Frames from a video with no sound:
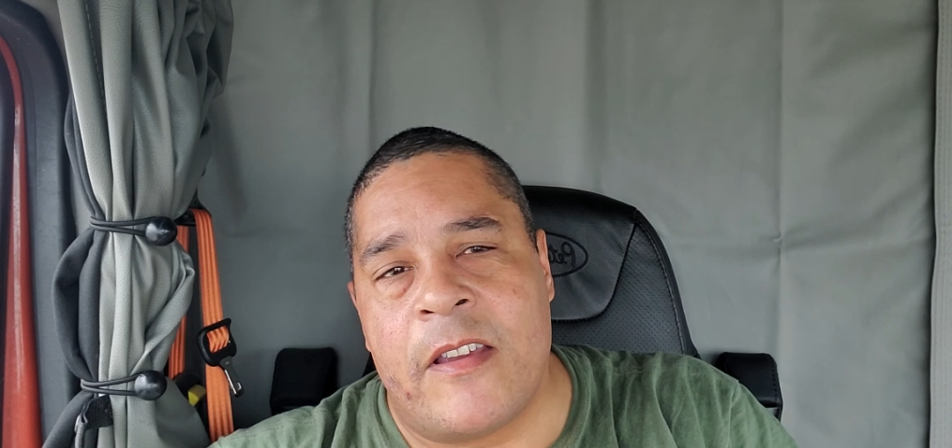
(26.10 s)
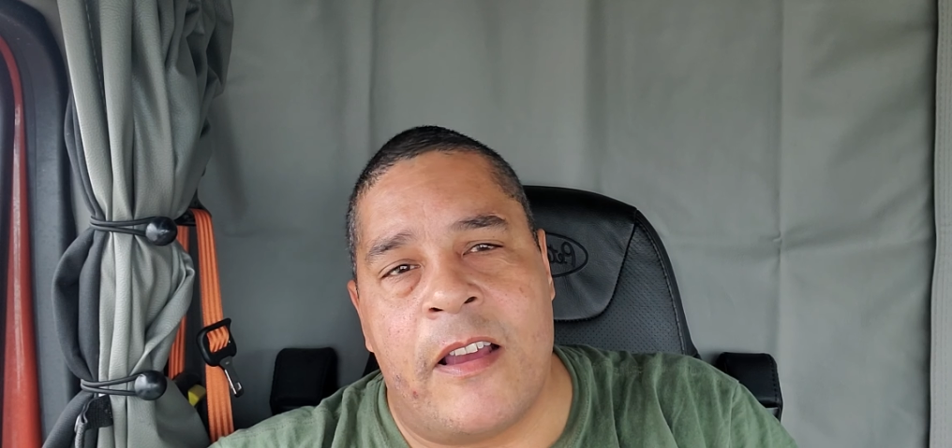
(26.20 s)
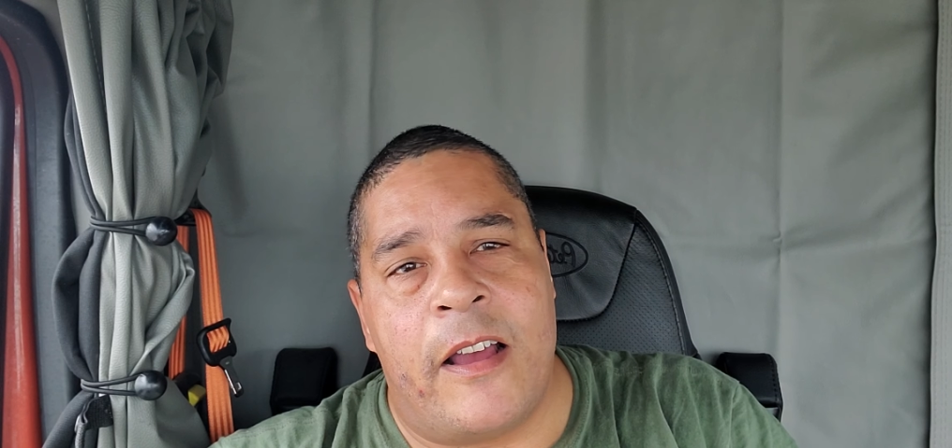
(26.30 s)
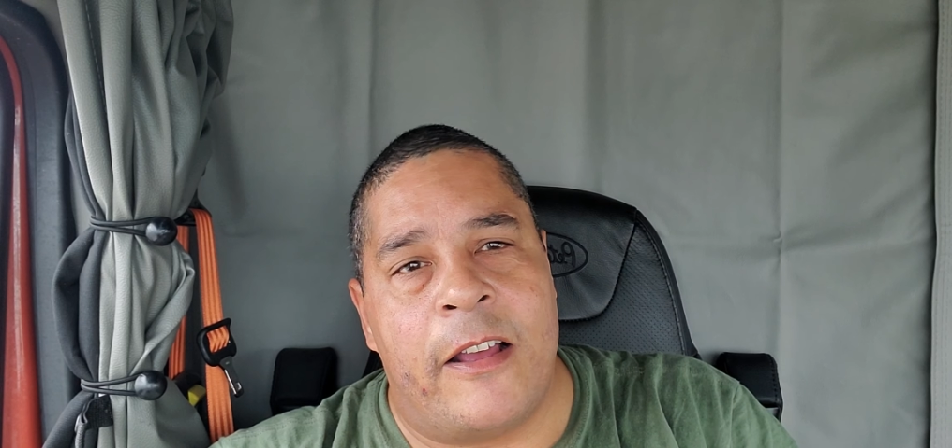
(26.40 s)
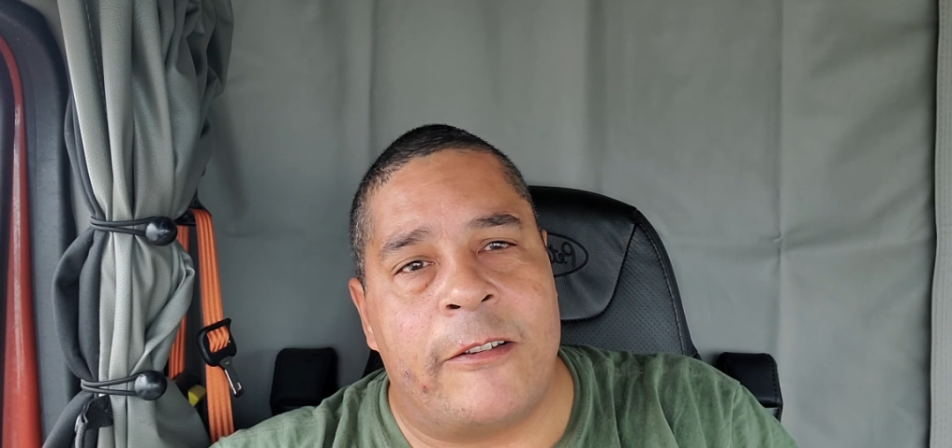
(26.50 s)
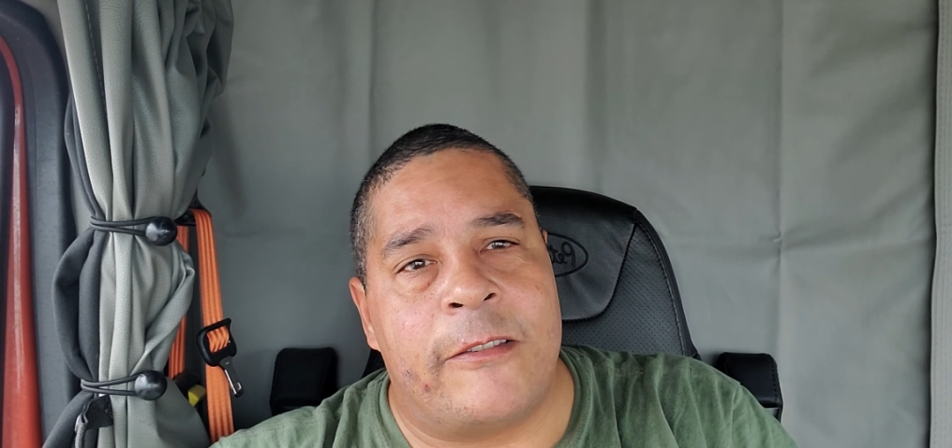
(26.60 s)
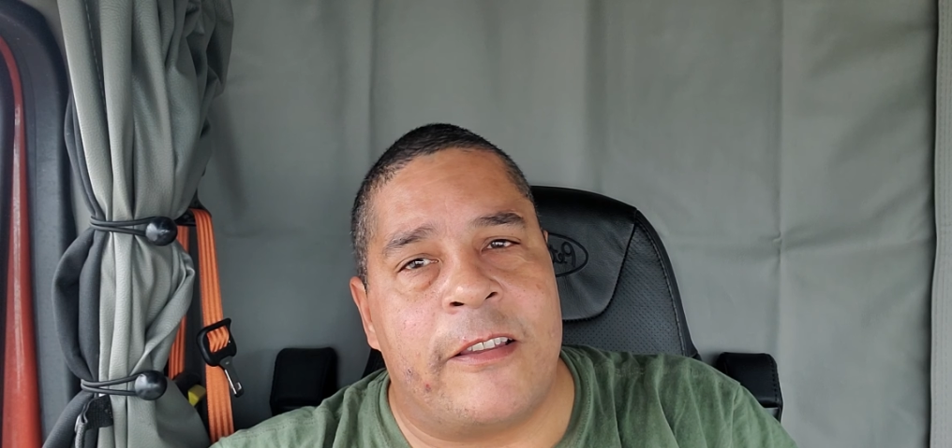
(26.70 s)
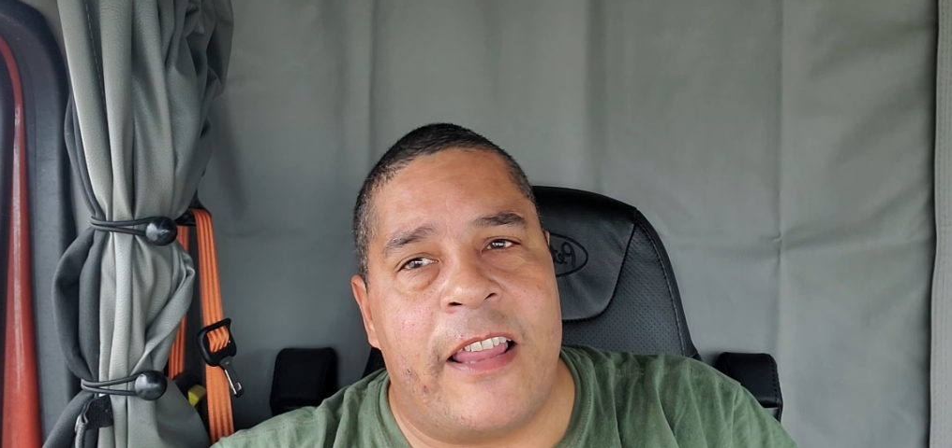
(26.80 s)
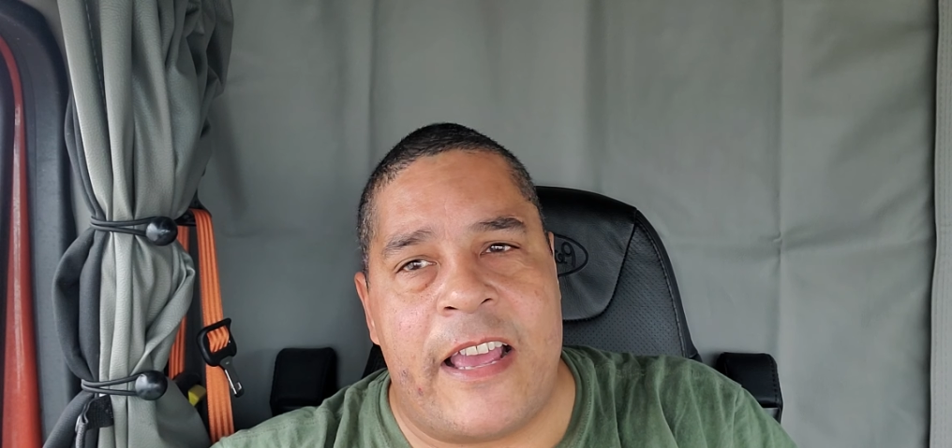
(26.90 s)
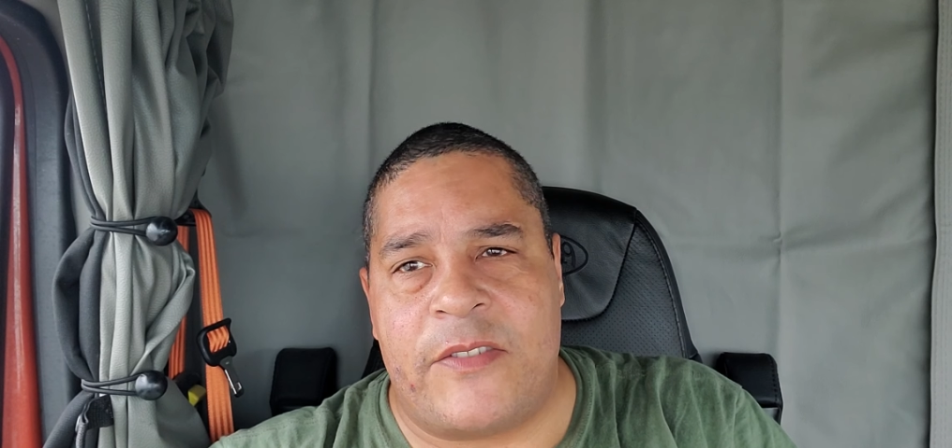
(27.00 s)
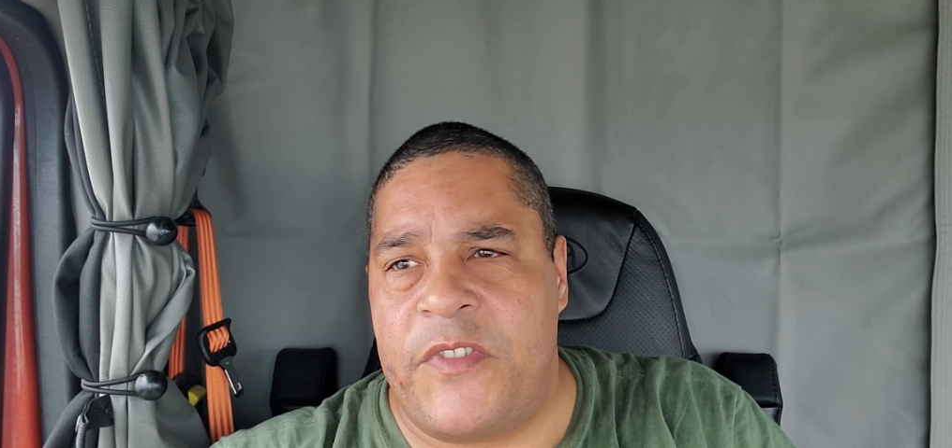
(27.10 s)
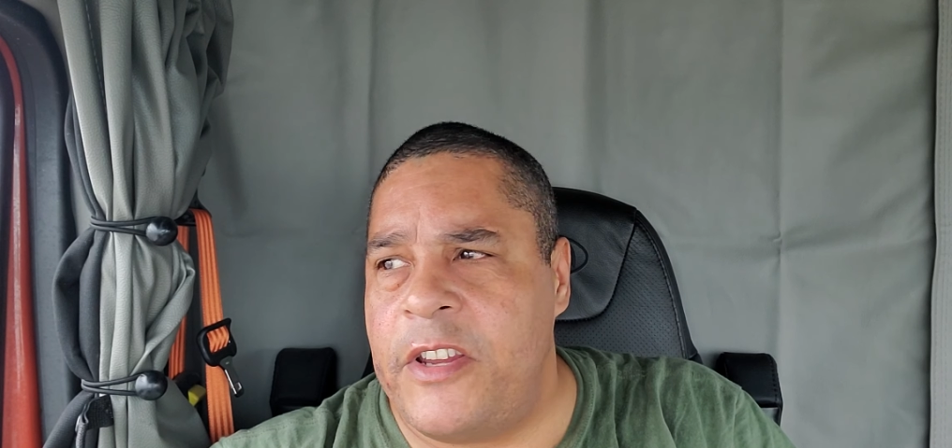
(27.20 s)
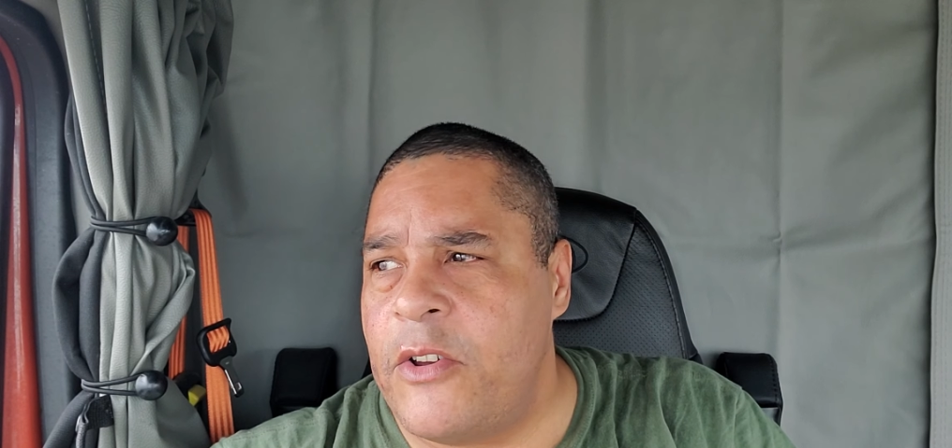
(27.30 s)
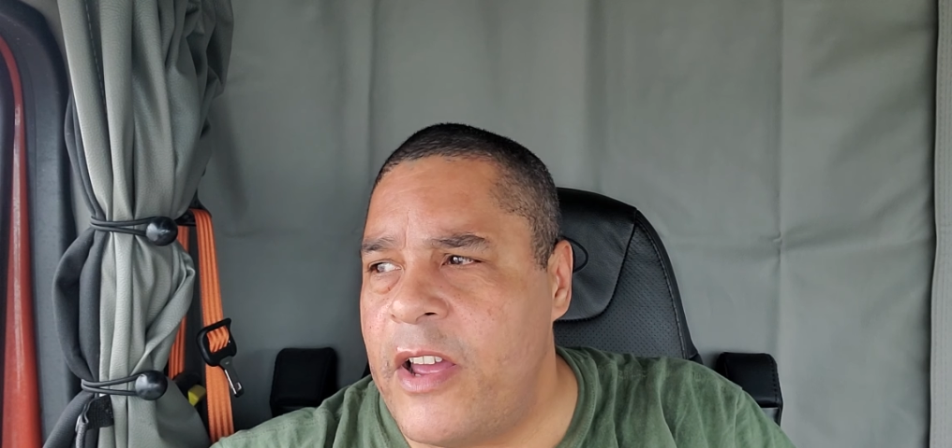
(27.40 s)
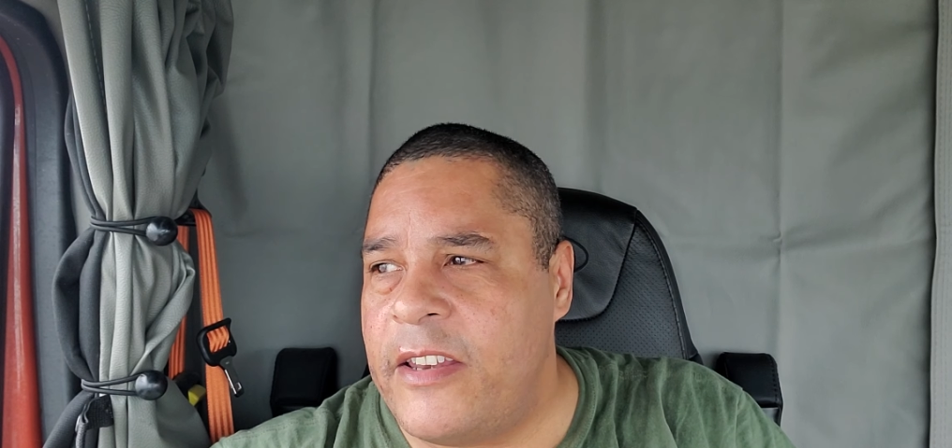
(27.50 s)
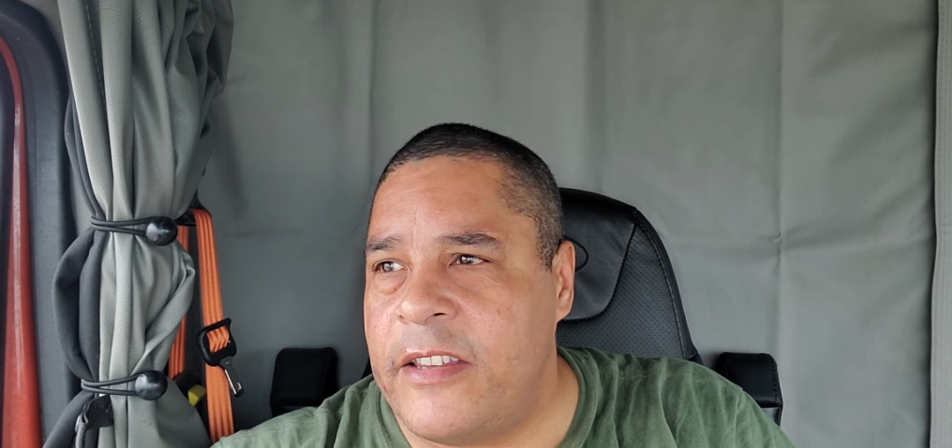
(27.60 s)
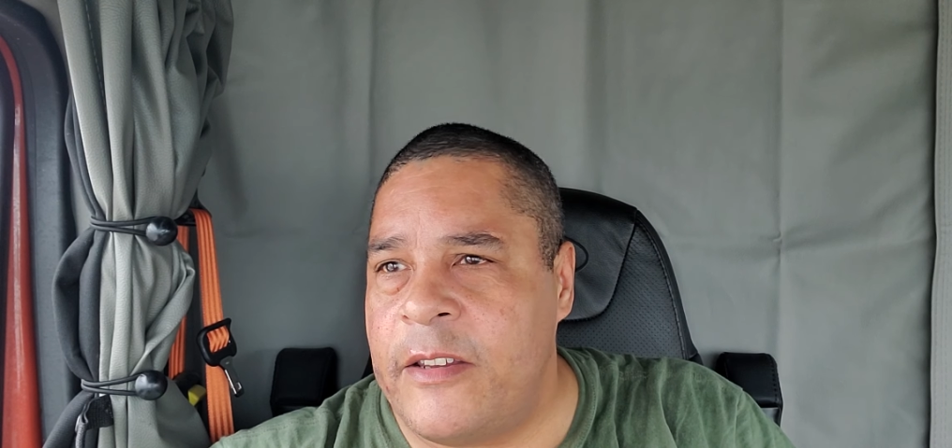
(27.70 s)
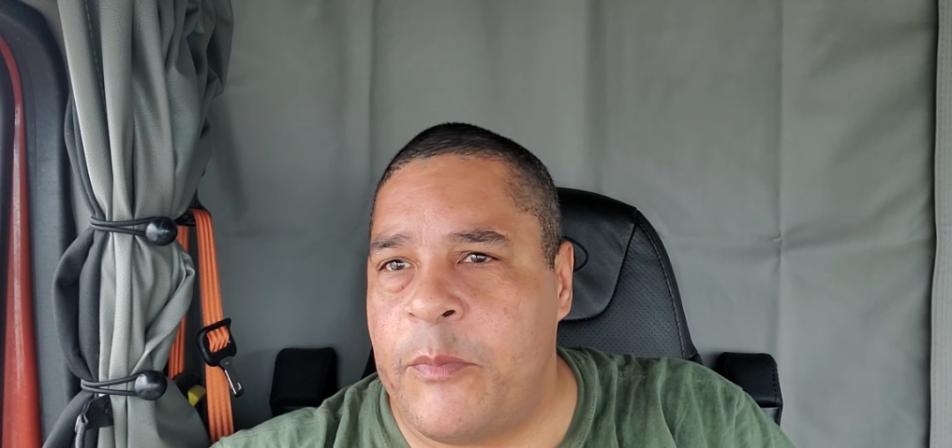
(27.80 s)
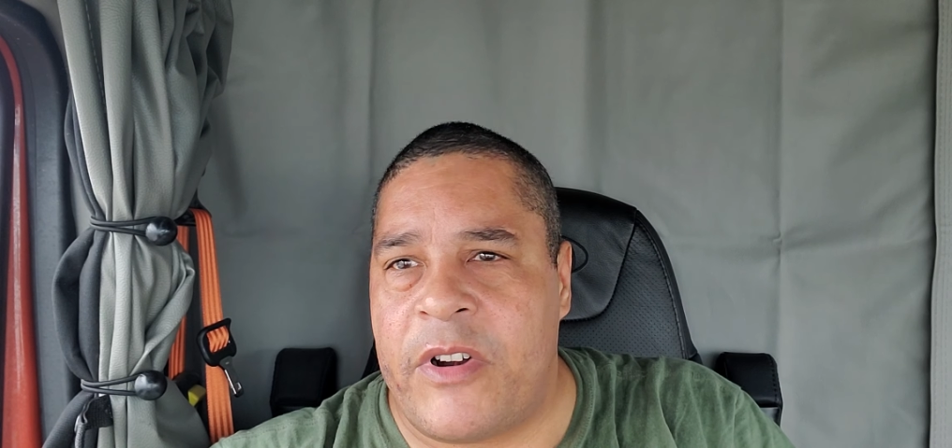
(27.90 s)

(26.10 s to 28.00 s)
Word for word: uh, the last video I did,